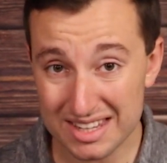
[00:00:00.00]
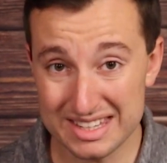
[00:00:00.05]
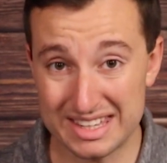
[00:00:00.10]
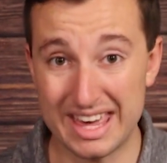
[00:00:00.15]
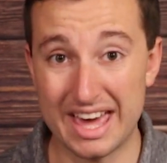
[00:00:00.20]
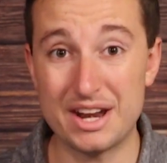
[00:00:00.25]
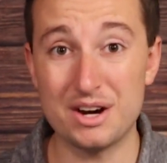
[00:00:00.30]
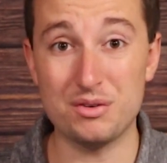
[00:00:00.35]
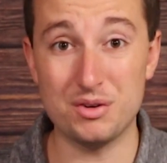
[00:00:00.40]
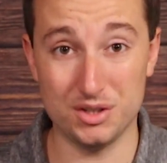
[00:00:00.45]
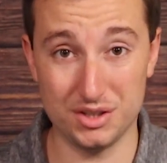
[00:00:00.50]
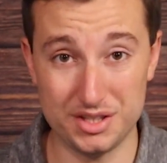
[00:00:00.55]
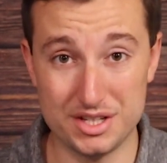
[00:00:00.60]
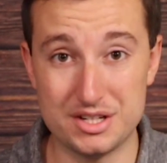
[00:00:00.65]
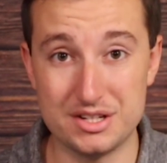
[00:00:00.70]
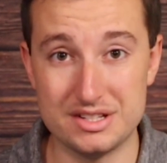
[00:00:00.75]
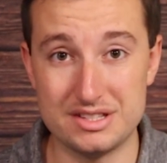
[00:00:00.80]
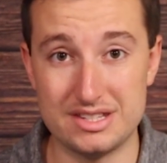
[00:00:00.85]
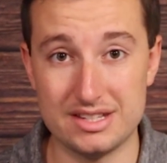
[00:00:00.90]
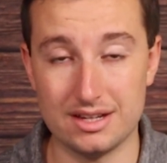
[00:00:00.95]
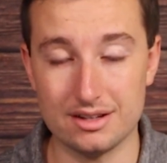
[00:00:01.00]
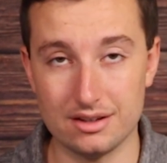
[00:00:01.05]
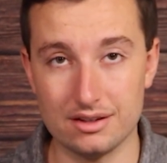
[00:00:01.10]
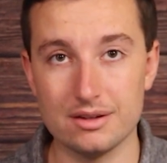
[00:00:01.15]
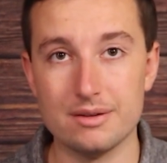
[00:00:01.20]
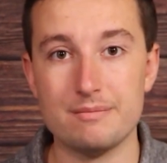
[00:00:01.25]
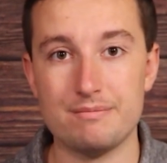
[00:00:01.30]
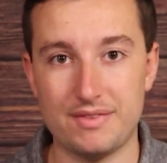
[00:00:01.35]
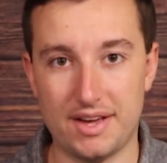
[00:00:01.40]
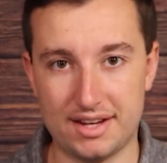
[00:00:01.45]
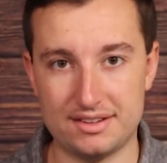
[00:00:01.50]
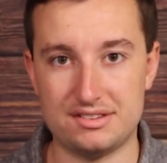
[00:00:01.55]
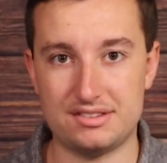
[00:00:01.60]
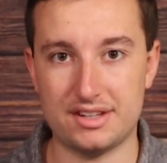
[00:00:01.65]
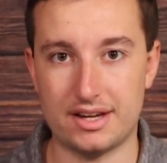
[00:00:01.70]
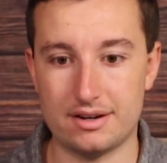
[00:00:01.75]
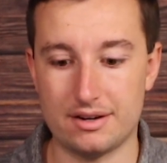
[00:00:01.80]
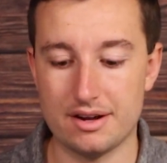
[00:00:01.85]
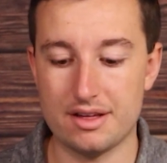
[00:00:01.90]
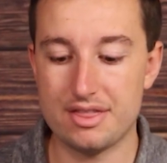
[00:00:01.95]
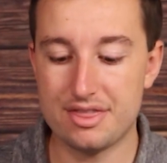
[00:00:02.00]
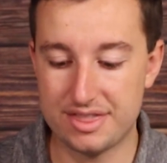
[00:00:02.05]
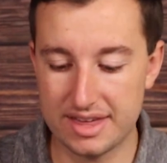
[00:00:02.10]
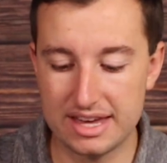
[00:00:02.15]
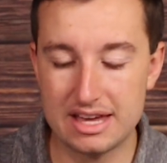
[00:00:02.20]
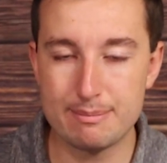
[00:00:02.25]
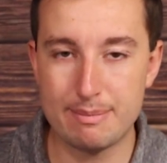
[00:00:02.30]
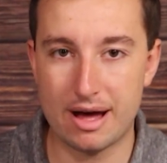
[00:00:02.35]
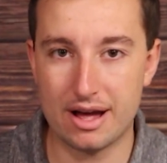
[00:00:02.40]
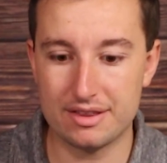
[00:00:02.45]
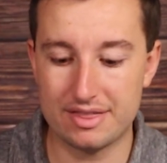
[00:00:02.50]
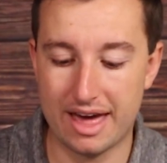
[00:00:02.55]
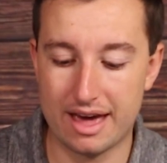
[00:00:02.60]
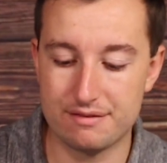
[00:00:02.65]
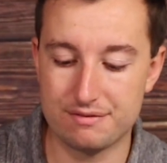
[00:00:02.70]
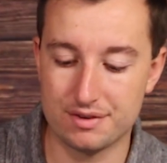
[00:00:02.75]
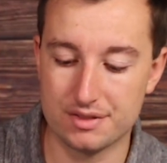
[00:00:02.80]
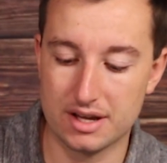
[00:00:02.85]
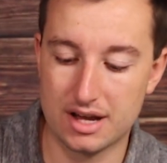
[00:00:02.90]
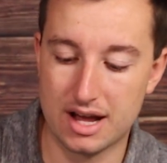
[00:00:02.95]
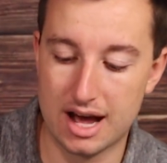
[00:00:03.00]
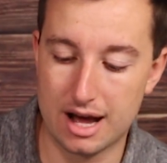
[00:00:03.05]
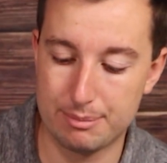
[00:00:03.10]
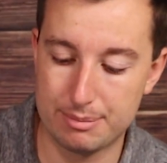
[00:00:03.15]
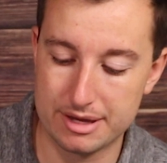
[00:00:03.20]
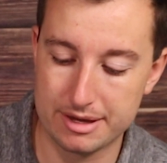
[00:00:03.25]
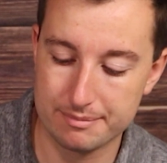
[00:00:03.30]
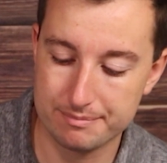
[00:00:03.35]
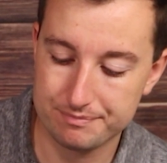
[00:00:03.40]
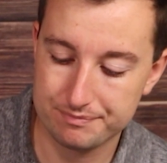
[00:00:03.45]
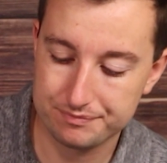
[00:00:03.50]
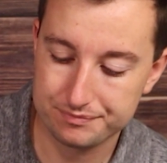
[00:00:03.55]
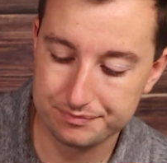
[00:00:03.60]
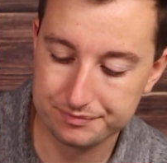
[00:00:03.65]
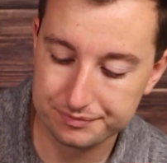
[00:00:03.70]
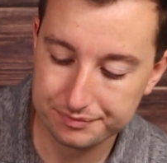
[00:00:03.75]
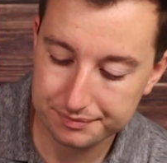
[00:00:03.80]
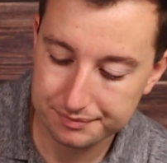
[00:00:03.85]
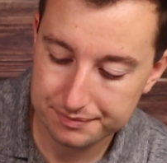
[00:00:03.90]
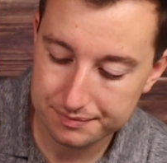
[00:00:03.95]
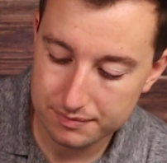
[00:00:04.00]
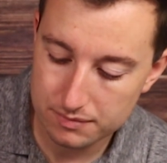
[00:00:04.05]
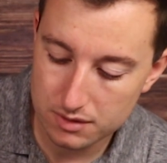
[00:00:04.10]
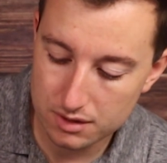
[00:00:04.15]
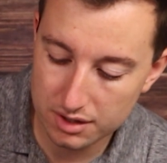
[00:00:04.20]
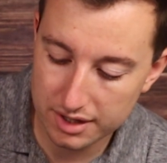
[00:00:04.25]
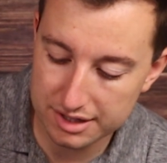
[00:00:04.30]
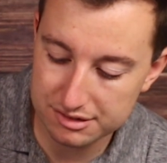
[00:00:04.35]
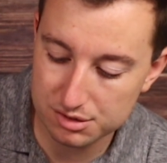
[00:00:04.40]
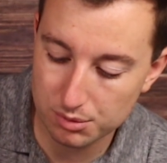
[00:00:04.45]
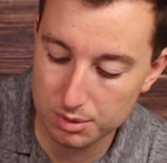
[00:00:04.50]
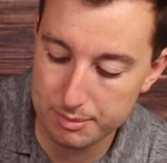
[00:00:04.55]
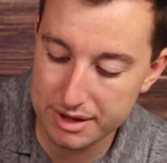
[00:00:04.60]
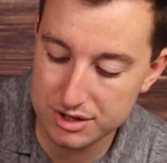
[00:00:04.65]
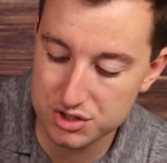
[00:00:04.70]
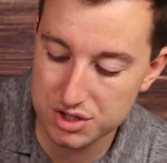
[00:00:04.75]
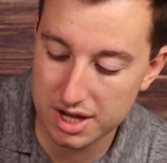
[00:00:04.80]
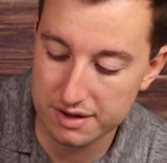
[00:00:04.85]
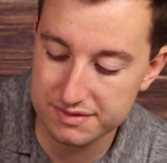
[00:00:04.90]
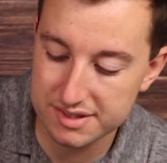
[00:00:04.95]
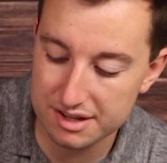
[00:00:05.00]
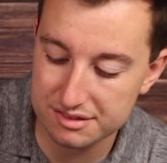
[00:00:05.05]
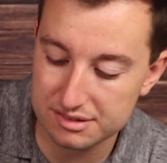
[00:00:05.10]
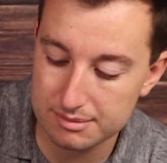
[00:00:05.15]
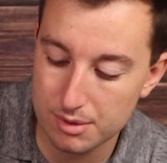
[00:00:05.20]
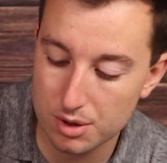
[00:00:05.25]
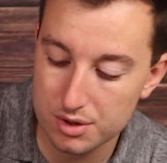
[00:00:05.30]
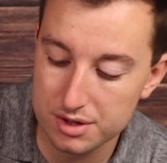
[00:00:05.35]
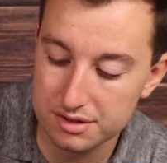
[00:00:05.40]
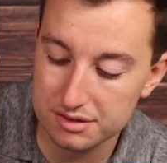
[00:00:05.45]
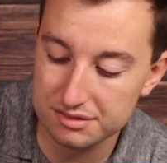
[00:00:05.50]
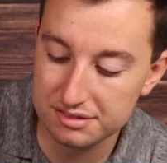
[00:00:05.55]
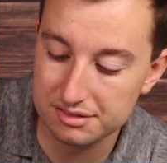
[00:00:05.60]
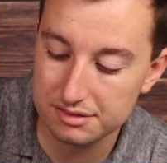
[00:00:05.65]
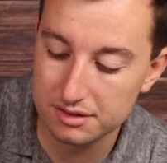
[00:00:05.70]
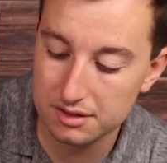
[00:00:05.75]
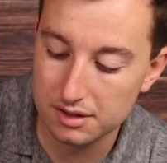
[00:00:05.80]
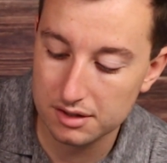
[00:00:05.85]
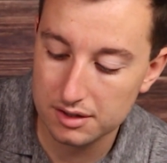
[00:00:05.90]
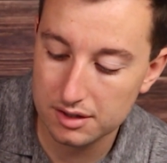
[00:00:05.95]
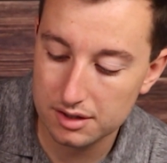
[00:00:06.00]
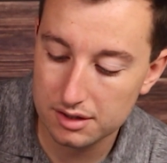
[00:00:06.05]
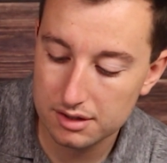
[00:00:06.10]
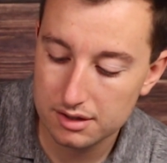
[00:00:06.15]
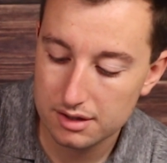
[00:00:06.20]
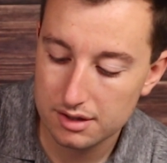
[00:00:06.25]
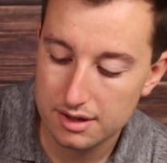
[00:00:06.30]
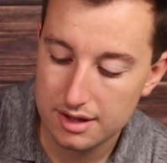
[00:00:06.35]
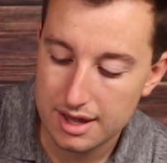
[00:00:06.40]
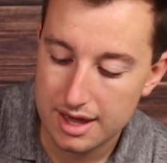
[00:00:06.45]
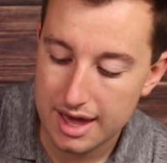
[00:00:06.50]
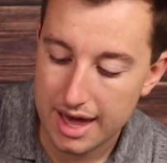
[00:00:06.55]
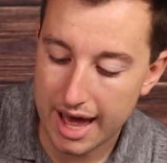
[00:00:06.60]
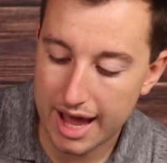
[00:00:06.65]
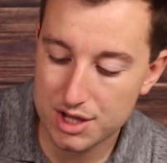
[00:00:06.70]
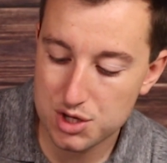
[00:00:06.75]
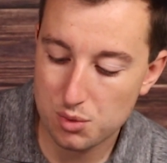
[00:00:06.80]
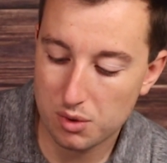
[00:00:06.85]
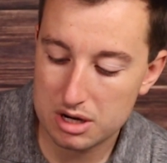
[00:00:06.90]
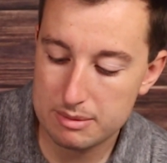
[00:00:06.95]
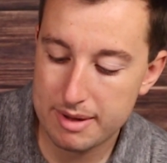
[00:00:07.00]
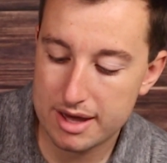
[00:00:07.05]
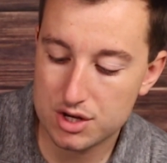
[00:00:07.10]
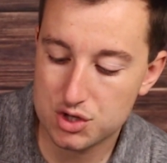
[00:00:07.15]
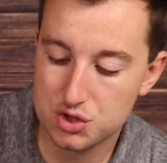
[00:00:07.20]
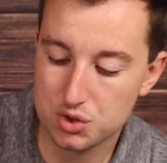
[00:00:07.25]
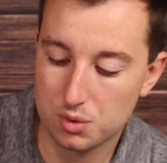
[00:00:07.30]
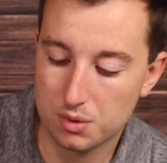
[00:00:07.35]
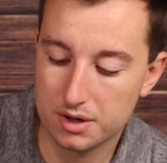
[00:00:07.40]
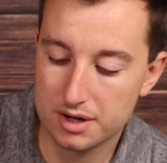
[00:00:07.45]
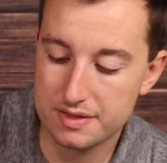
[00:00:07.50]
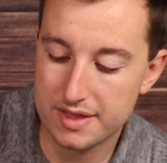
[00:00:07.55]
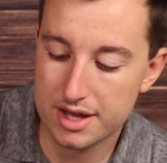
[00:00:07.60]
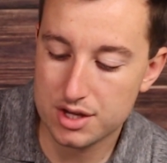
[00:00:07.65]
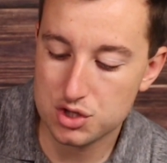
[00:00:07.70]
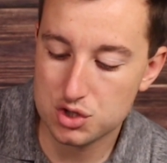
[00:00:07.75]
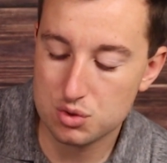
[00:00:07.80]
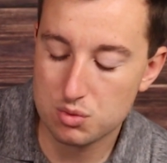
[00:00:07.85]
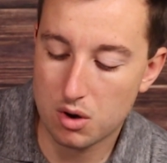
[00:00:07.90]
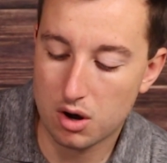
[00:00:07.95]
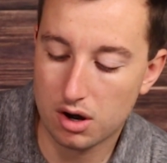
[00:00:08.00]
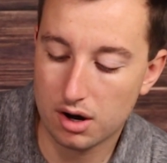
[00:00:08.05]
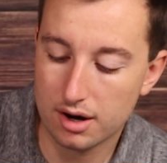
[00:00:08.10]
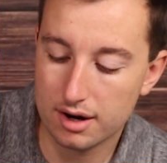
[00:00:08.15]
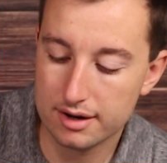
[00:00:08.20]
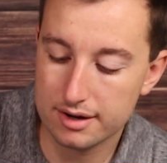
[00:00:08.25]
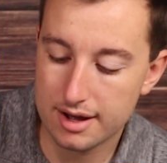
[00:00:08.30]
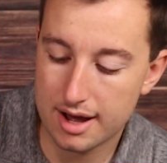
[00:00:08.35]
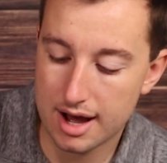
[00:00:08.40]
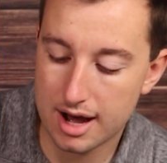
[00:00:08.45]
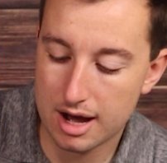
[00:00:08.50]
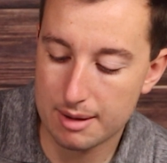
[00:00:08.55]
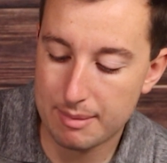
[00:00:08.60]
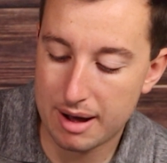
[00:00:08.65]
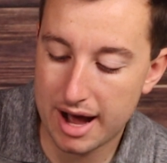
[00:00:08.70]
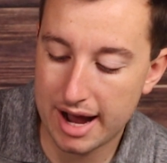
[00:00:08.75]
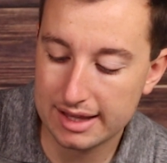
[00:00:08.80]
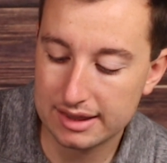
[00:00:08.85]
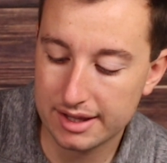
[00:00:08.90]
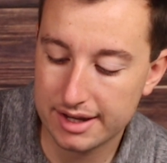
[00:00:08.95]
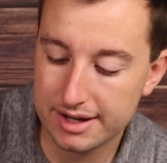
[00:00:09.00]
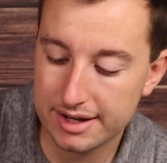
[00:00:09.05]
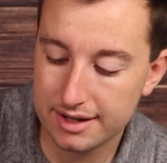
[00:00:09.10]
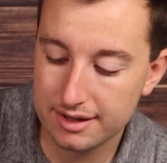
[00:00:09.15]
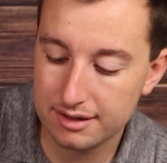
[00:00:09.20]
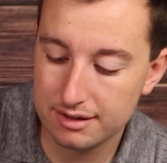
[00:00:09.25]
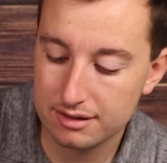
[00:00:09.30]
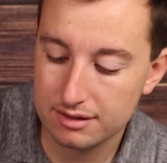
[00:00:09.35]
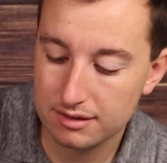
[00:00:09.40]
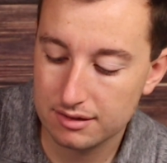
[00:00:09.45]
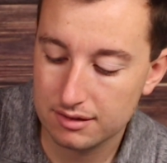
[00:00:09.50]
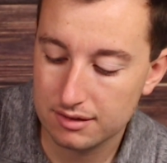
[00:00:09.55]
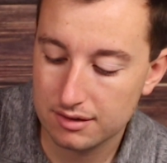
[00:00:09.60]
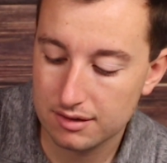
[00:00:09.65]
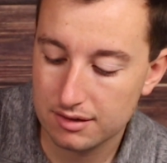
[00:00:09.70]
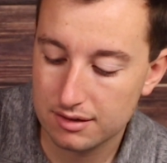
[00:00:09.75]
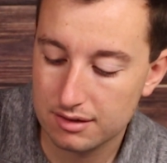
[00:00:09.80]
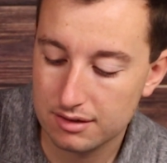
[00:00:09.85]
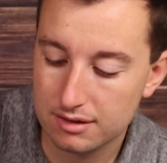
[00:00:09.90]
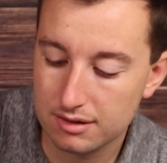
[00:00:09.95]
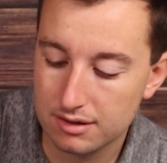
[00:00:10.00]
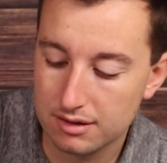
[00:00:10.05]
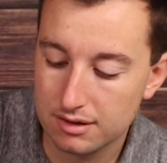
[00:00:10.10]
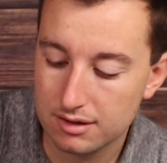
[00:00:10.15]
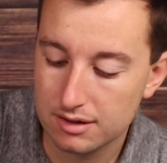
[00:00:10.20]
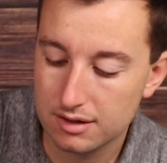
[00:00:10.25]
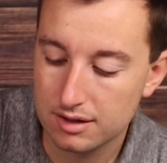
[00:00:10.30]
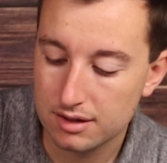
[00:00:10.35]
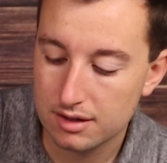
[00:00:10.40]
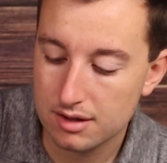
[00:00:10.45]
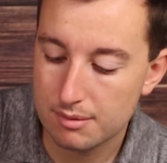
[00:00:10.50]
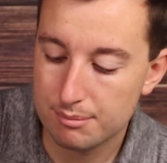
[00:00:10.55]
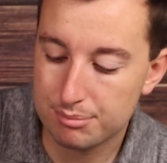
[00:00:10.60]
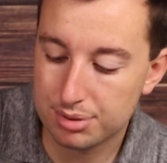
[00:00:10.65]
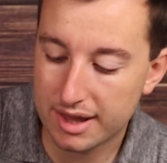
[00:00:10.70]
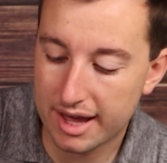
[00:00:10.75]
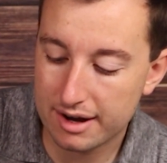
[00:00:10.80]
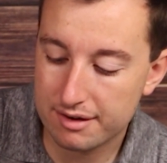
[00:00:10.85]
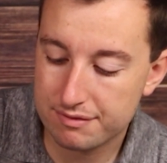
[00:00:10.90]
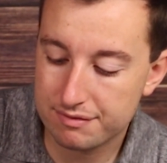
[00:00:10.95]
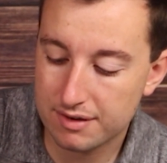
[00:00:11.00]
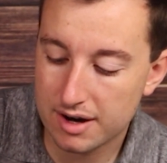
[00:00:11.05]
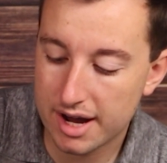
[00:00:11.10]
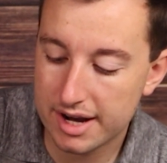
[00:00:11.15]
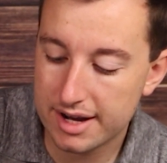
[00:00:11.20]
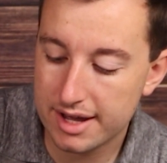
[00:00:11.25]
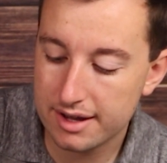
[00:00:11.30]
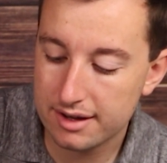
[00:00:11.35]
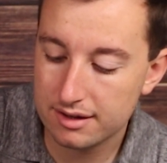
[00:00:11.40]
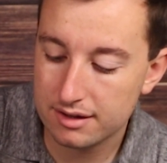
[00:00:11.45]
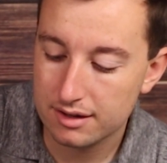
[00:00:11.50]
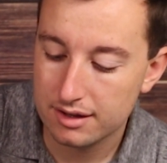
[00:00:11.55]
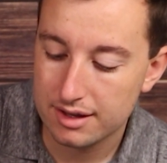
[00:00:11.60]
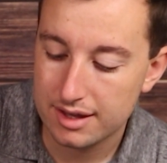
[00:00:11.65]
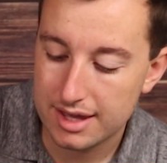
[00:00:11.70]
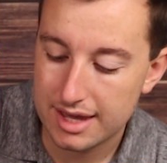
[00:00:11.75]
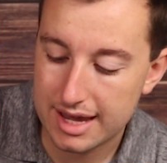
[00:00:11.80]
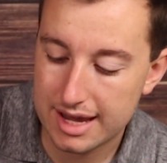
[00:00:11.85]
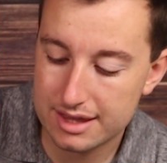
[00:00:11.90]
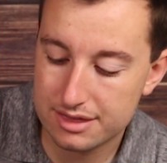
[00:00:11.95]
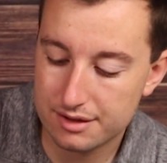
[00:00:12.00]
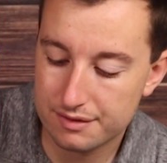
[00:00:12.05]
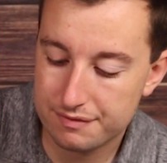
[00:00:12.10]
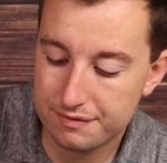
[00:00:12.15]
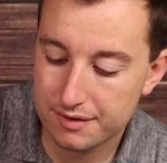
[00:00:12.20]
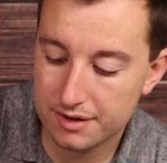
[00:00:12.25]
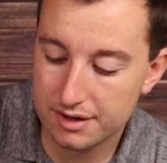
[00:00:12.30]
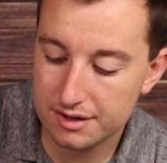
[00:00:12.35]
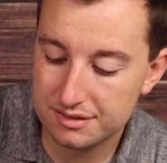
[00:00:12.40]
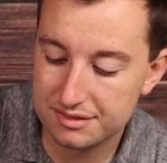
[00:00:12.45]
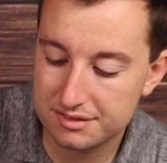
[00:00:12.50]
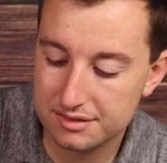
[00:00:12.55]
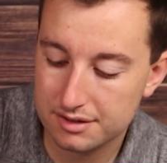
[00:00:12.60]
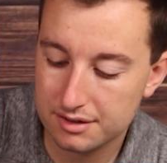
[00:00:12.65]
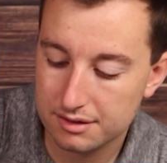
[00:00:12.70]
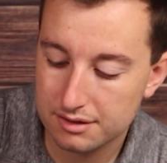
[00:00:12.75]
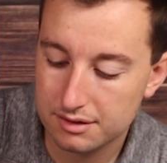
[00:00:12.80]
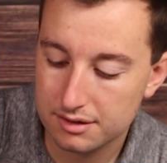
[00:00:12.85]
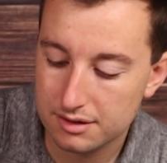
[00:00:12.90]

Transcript: get a really good deal, etc. Think about that for the copy. Okay, so you want to make sure you have testimonials, and you want to make sure that you are highlighting Black Friday in the first